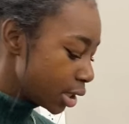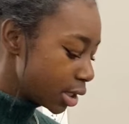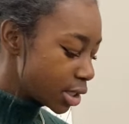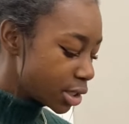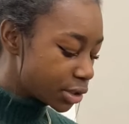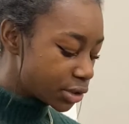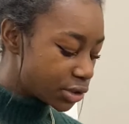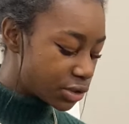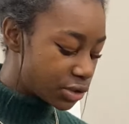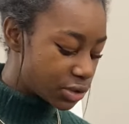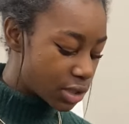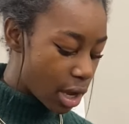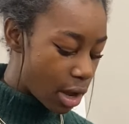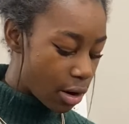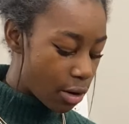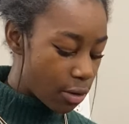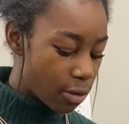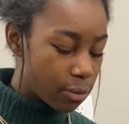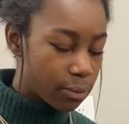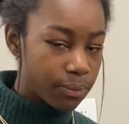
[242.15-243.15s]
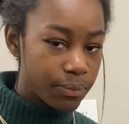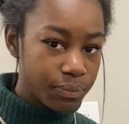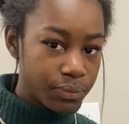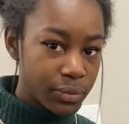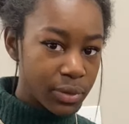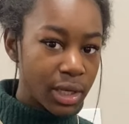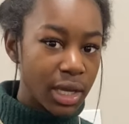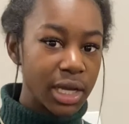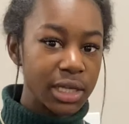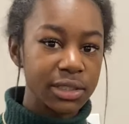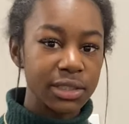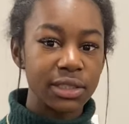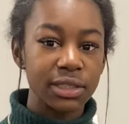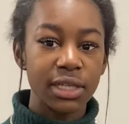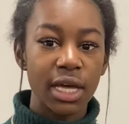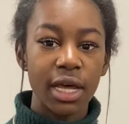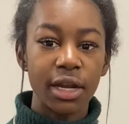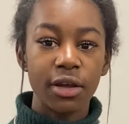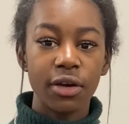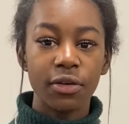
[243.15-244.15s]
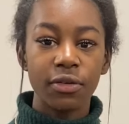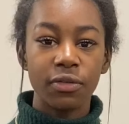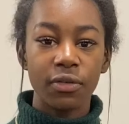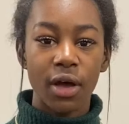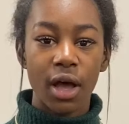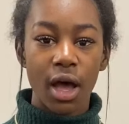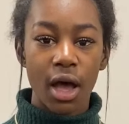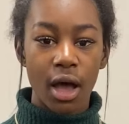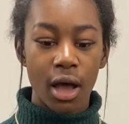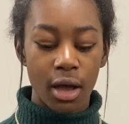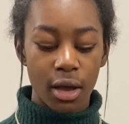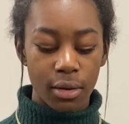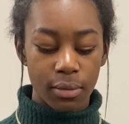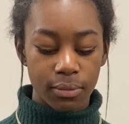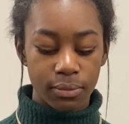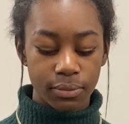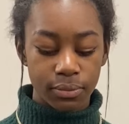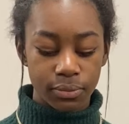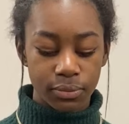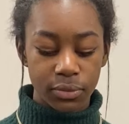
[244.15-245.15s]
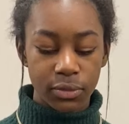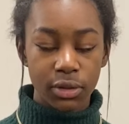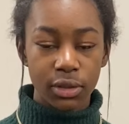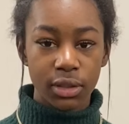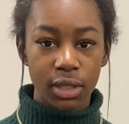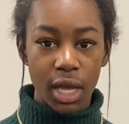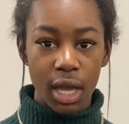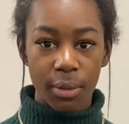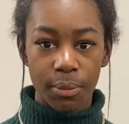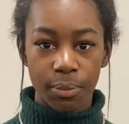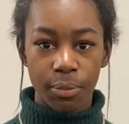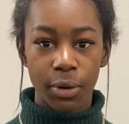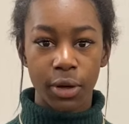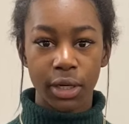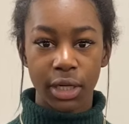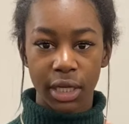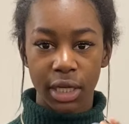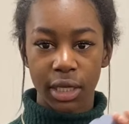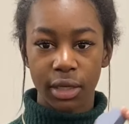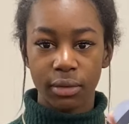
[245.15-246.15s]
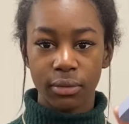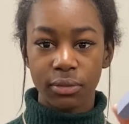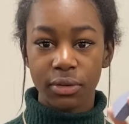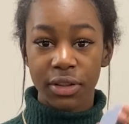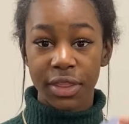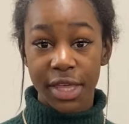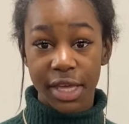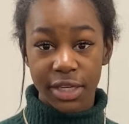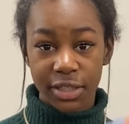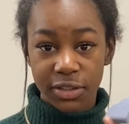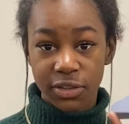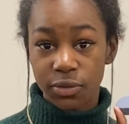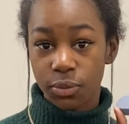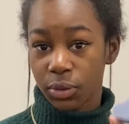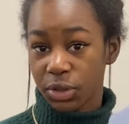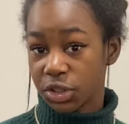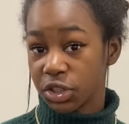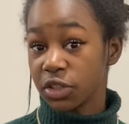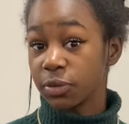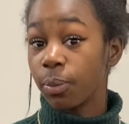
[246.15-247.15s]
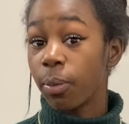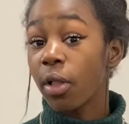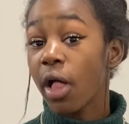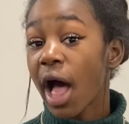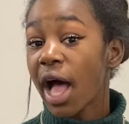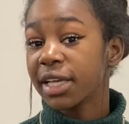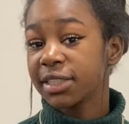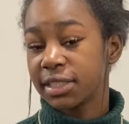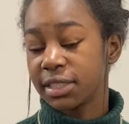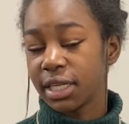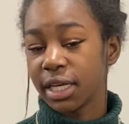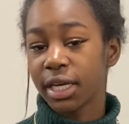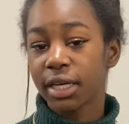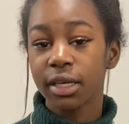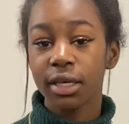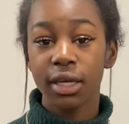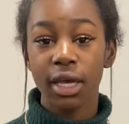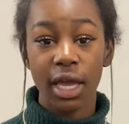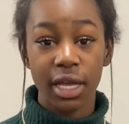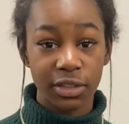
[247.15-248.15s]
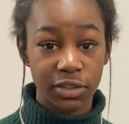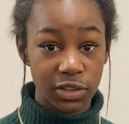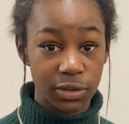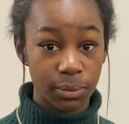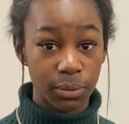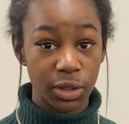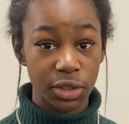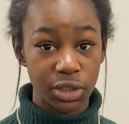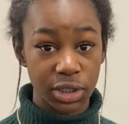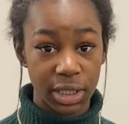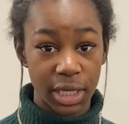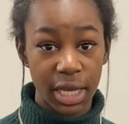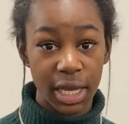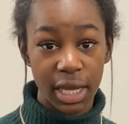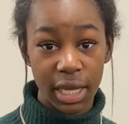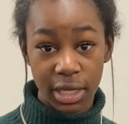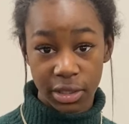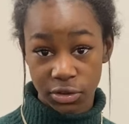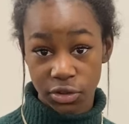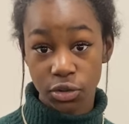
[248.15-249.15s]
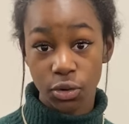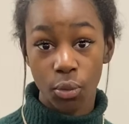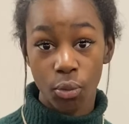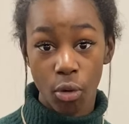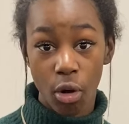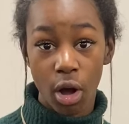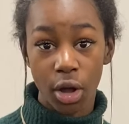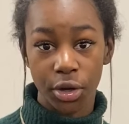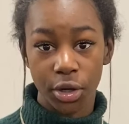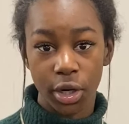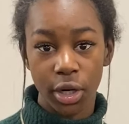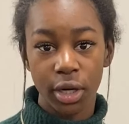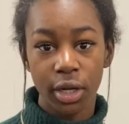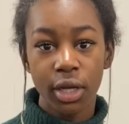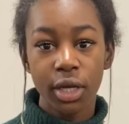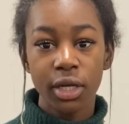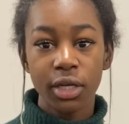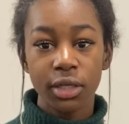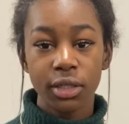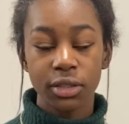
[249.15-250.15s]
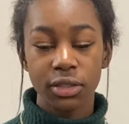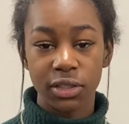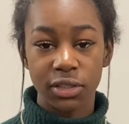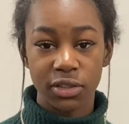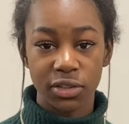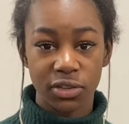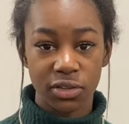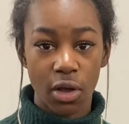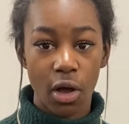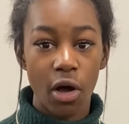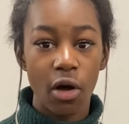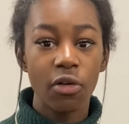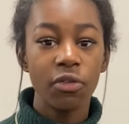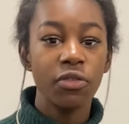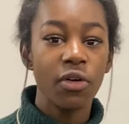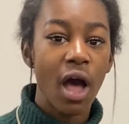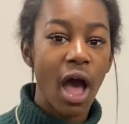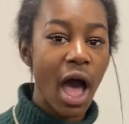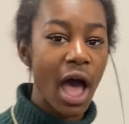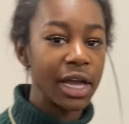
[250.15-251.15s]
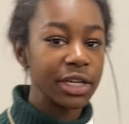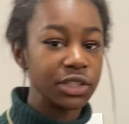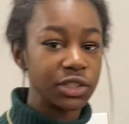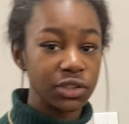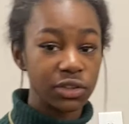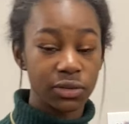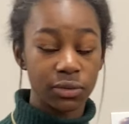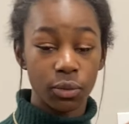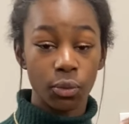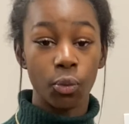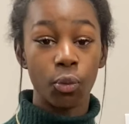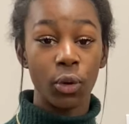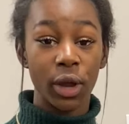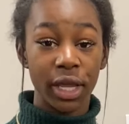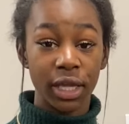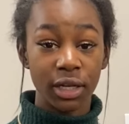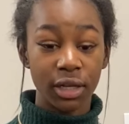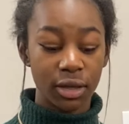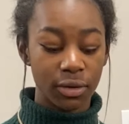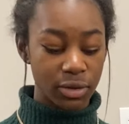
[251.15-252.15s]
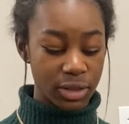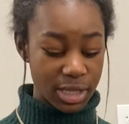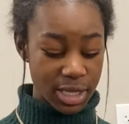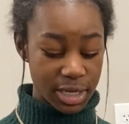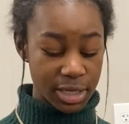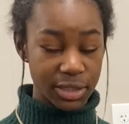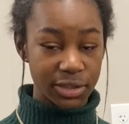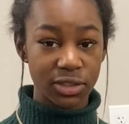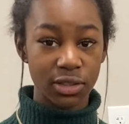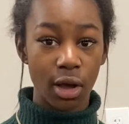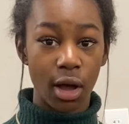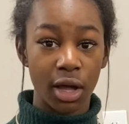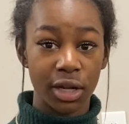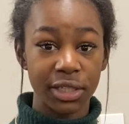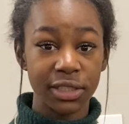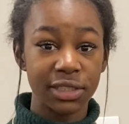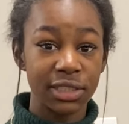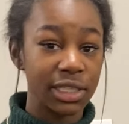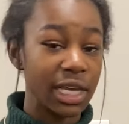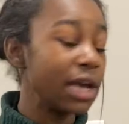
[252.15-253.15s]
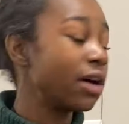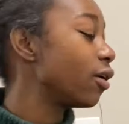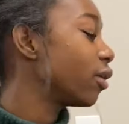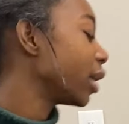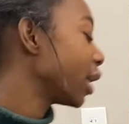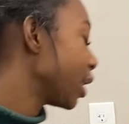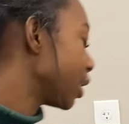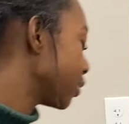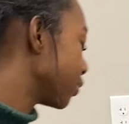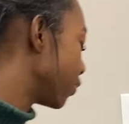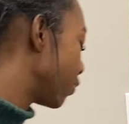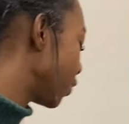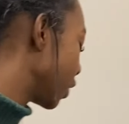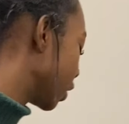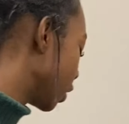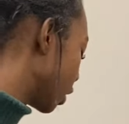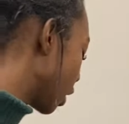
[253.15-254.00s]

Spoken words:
So instead of putting this, which is plastic, and submerging it into water to dissolve, I just weighed this on a scale and figured